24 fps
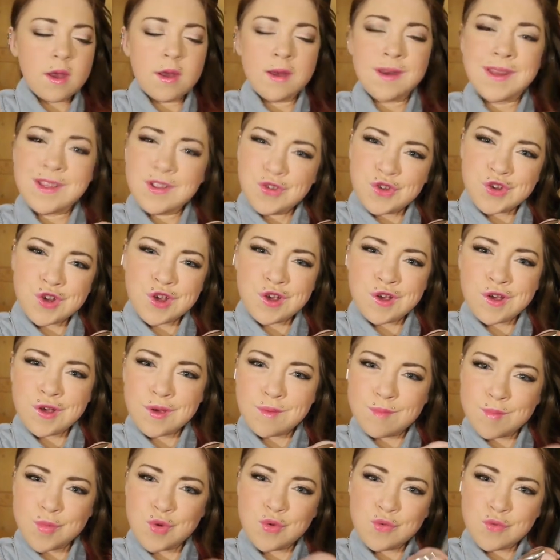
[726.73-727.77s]

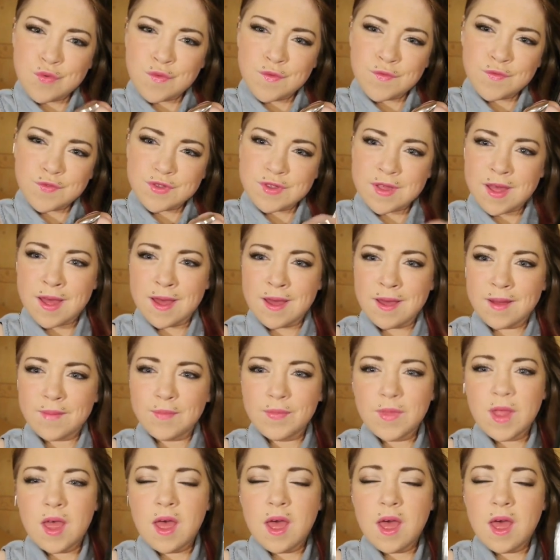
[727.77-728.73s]
Ninja moves there.